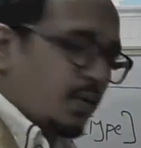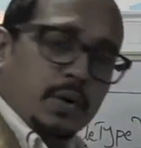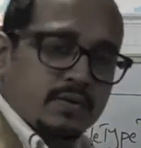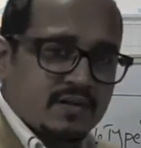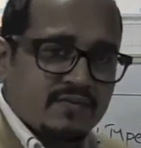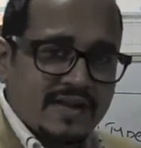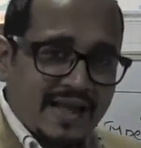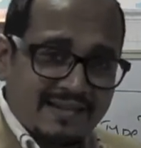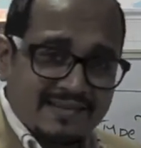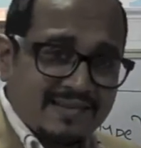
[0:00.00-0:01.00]
code, someone
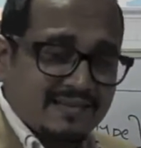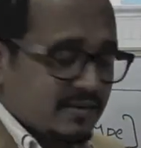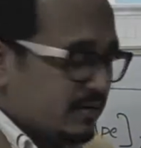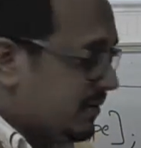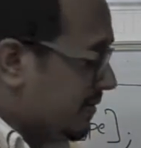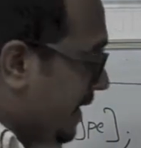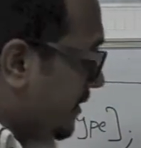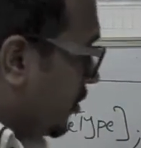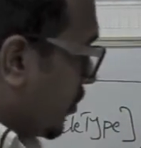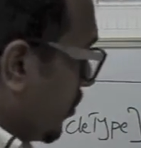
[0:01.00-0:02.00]
else sees in this line in your